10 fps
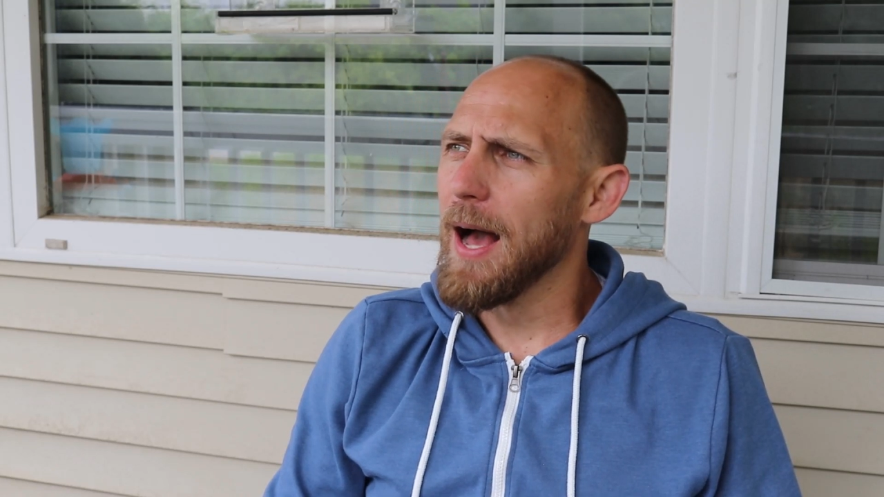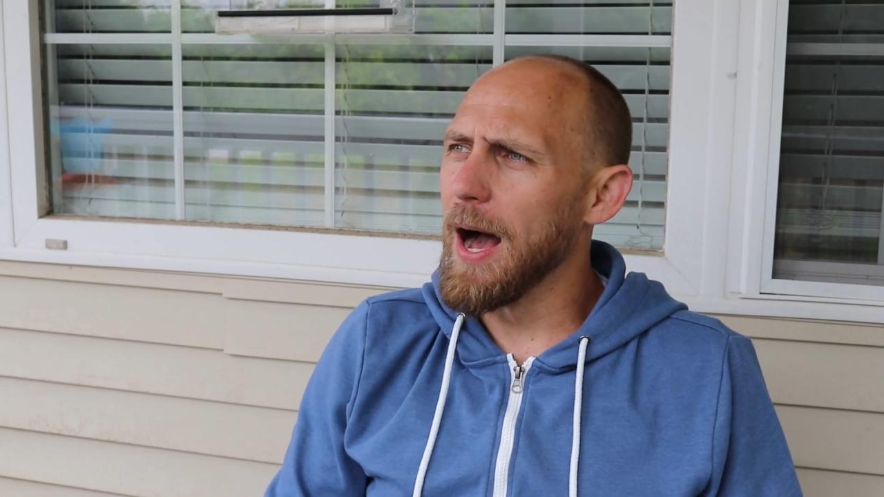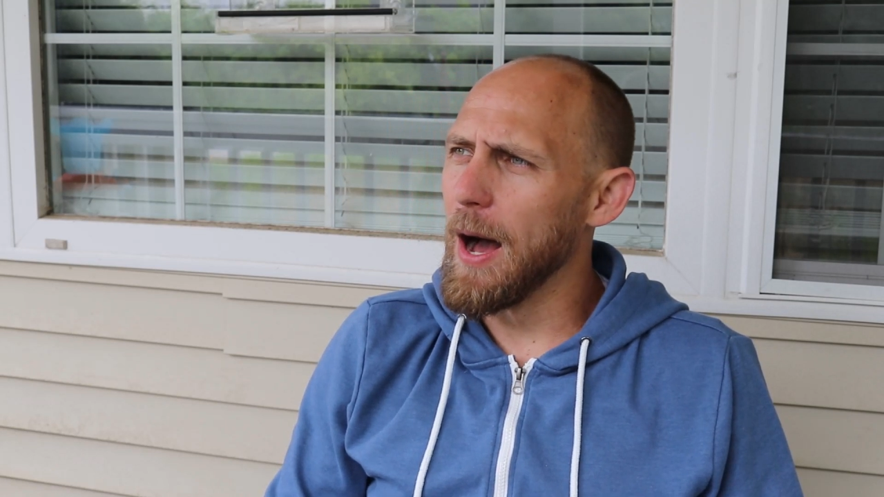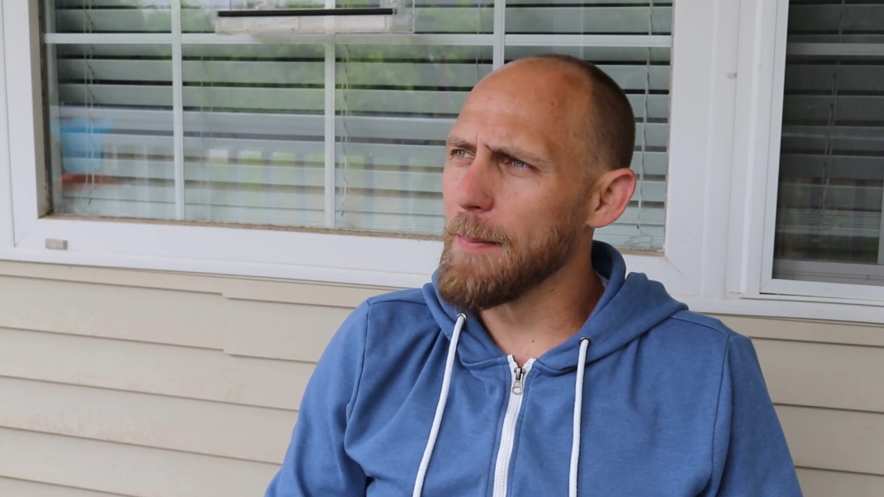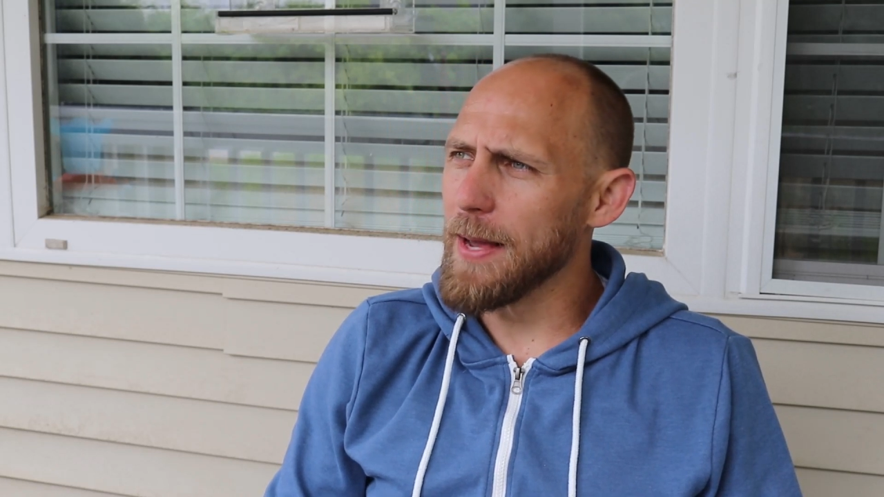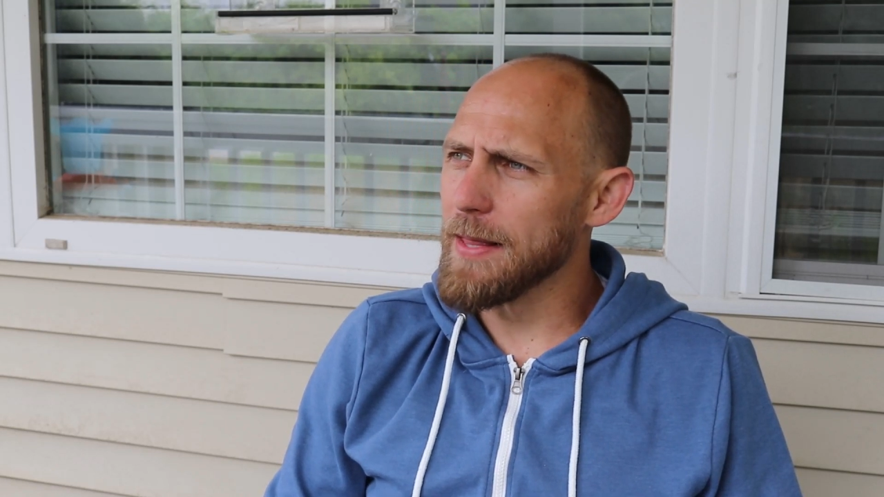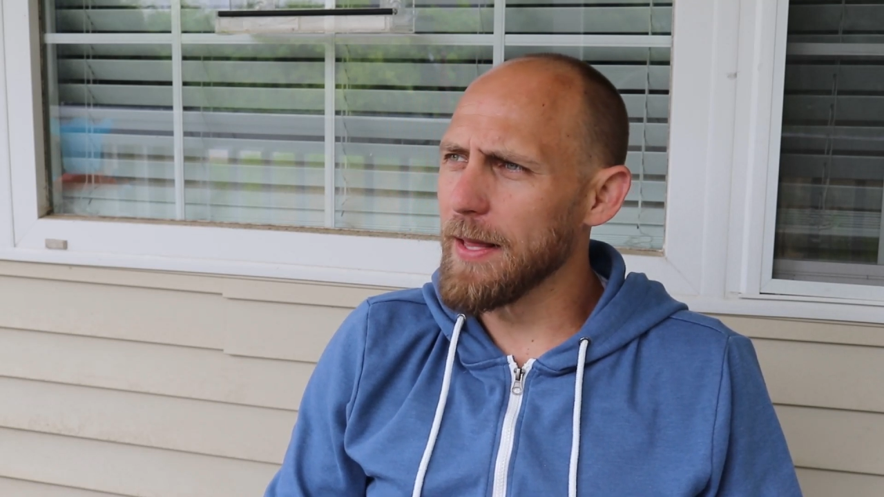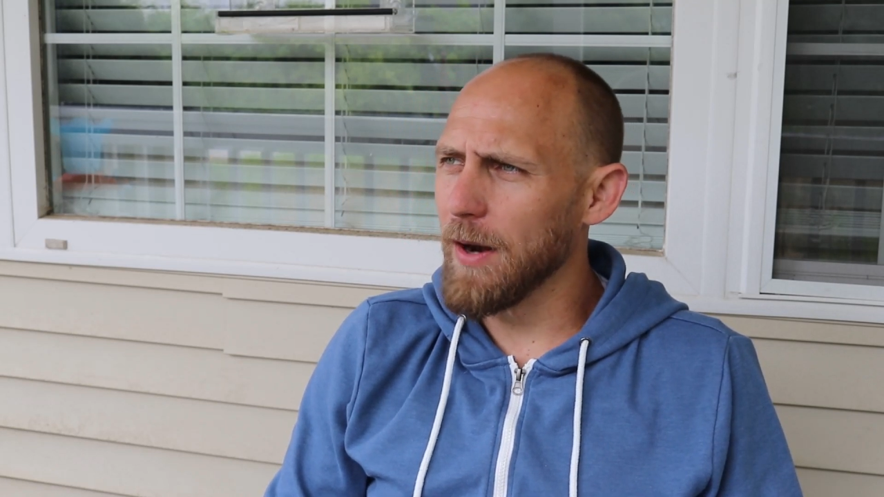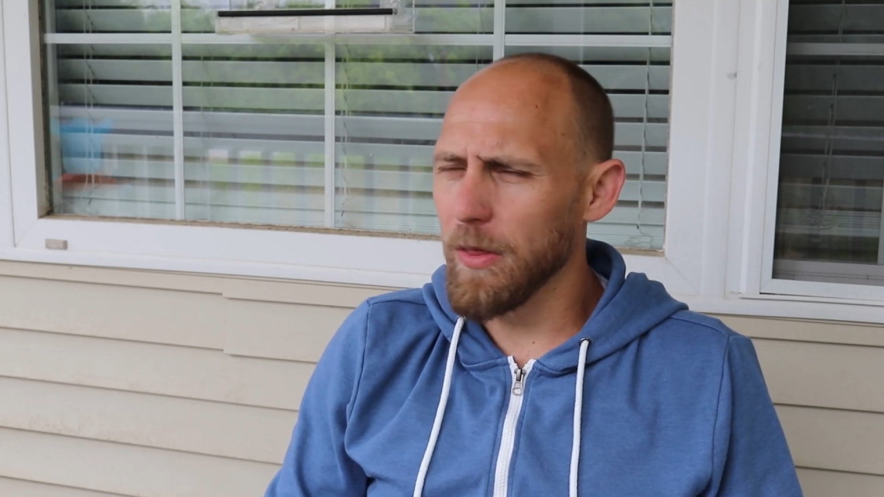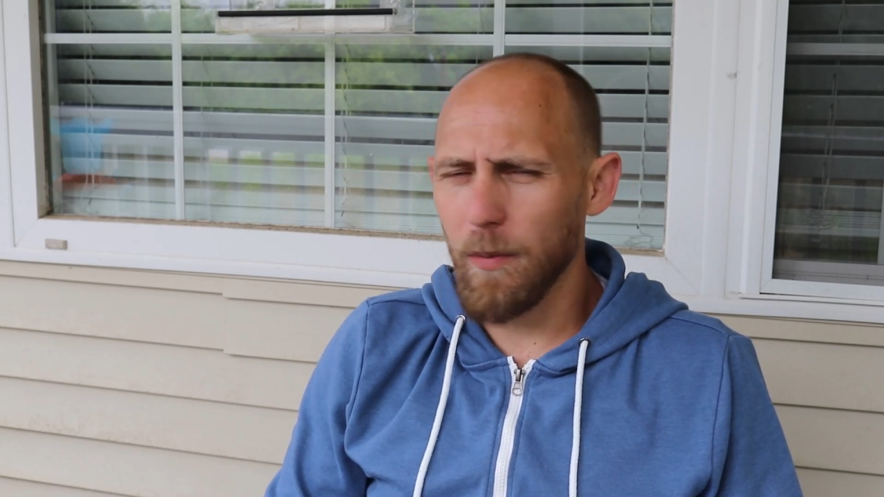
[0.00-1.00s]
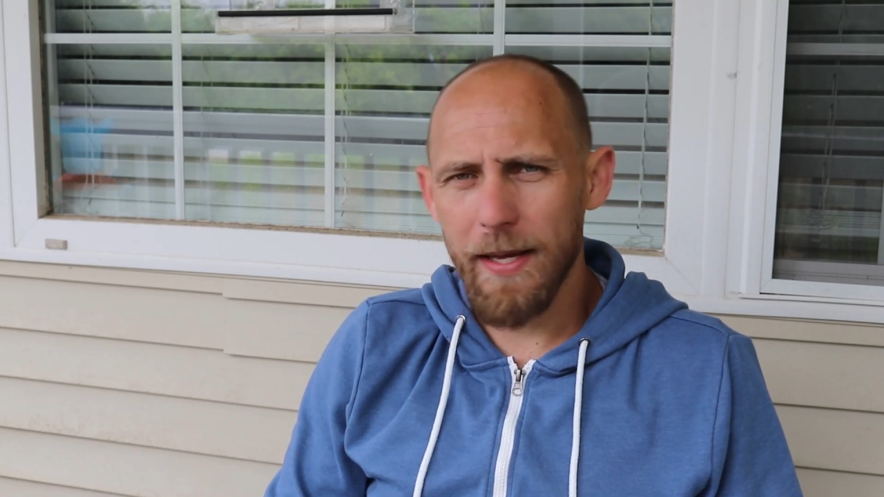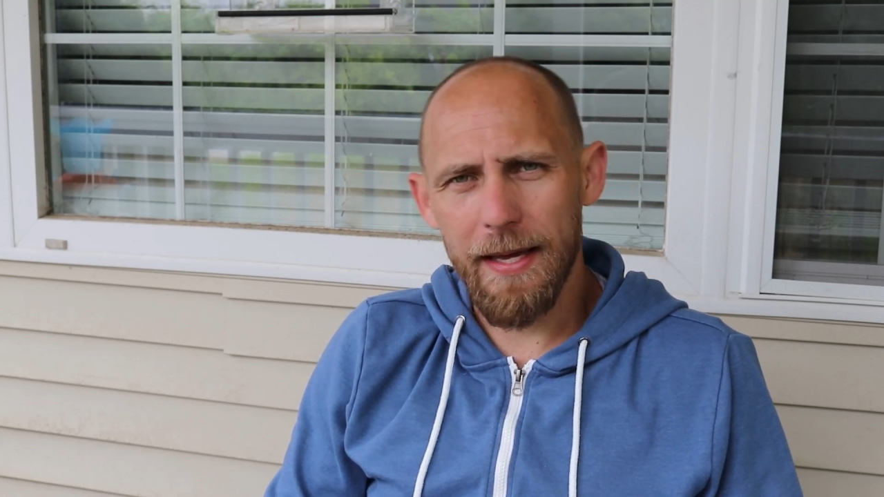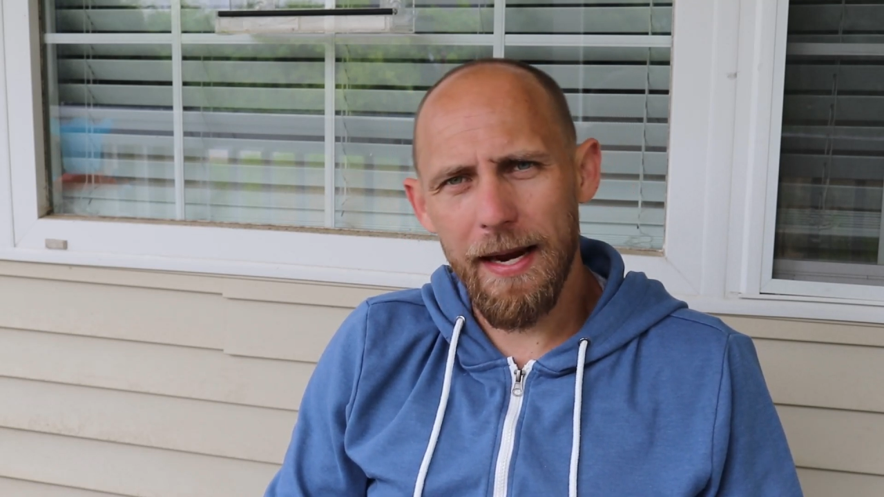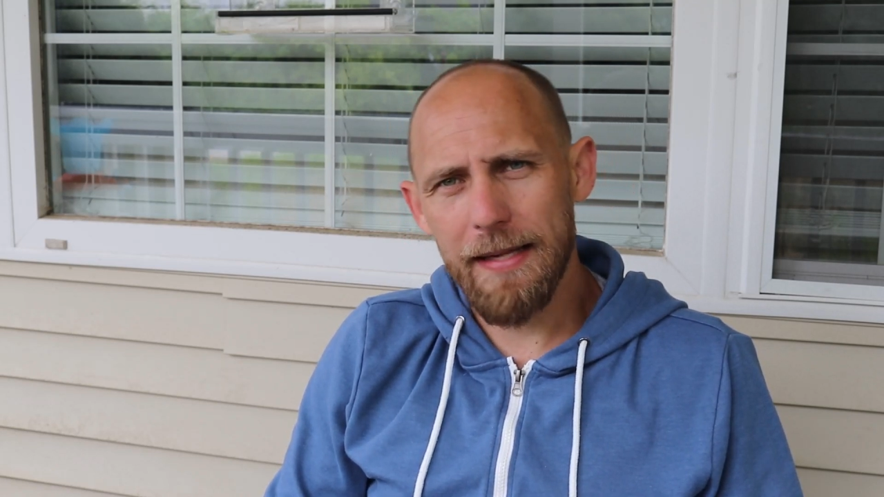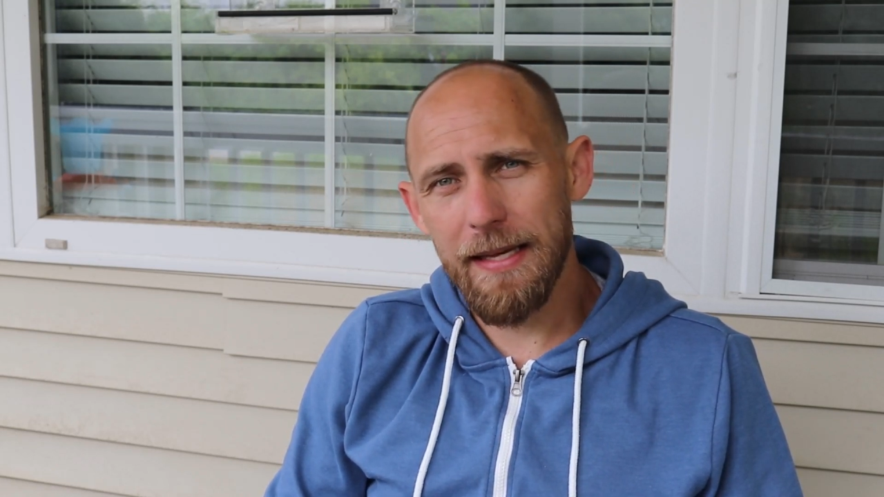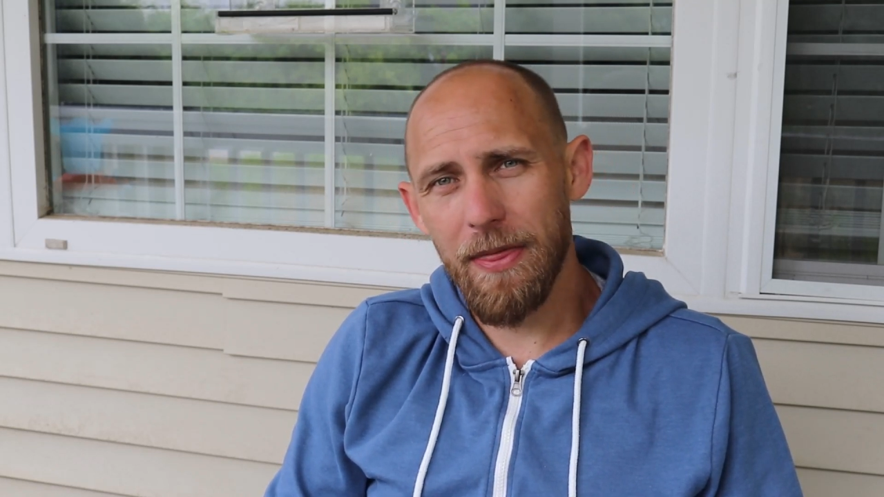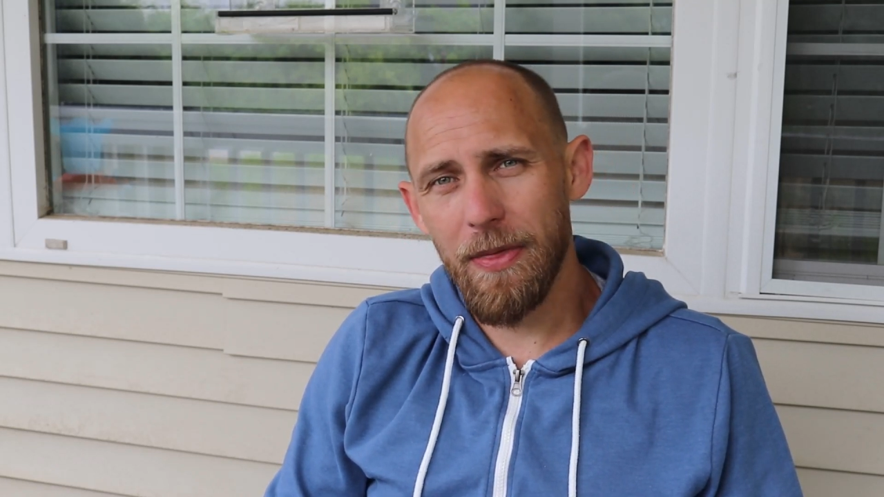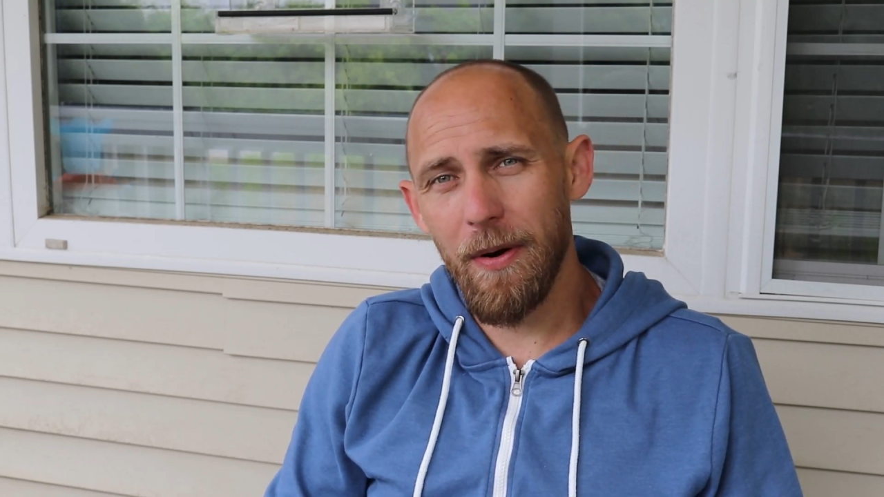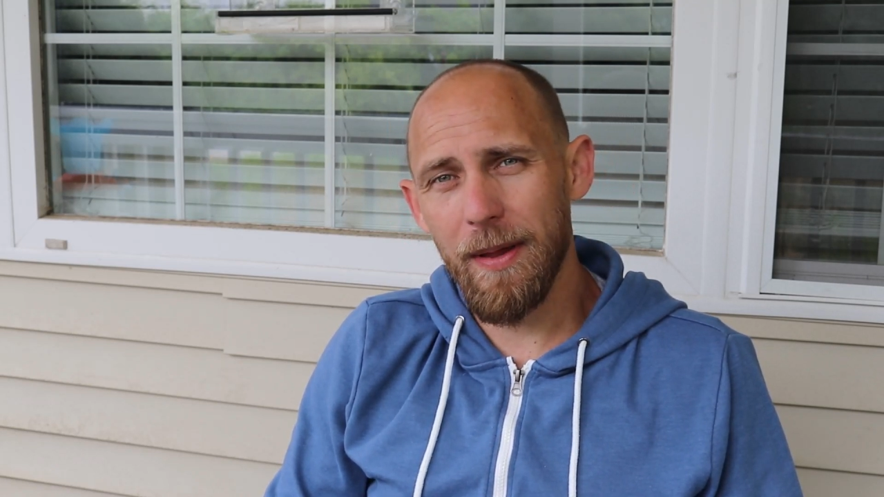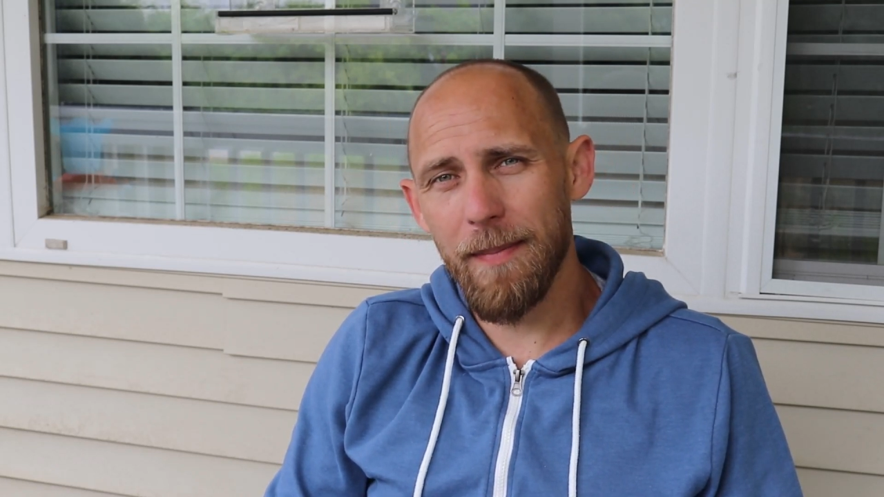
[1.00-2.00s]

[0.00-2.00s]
And then on the weekend I did 30